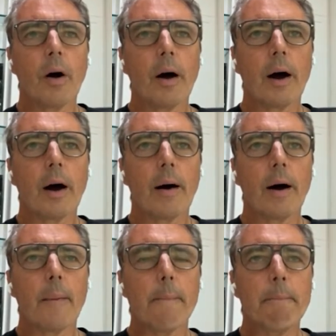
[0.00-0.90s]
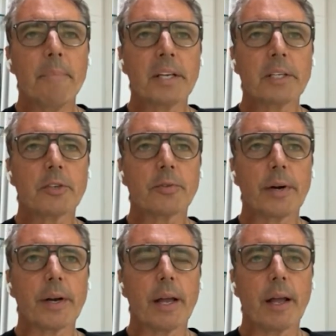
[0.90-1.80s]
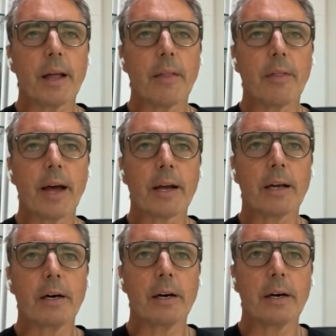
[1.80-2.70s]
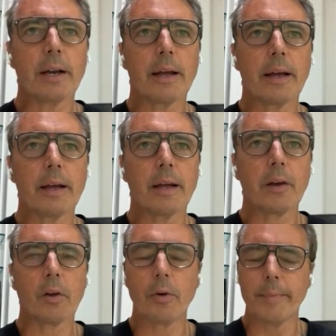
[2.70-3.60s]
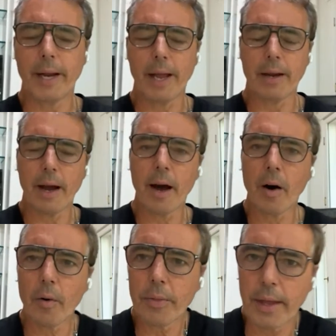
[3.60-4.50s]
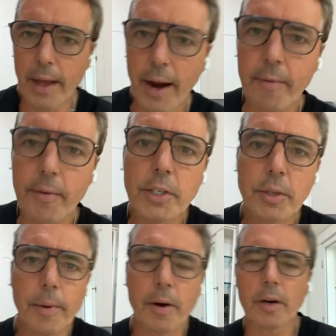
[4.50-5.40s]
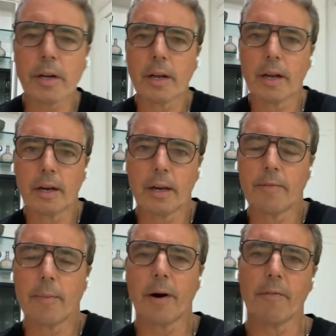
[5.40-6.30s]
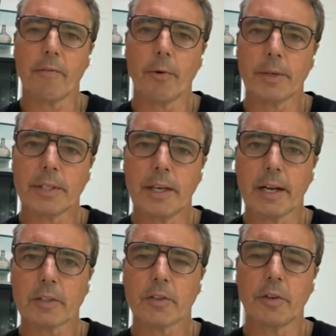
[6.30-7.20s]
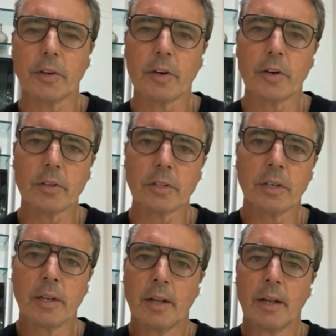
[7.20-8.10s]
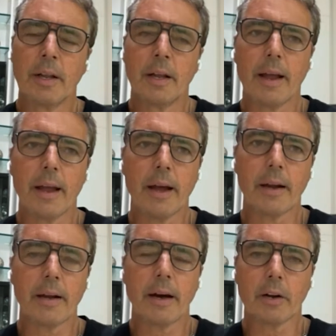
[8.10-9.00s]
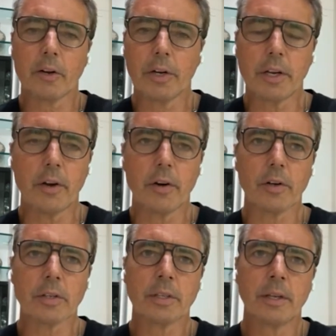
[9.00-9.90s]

a mystery that could illuminate how the average American could live about 14 extra years and good years,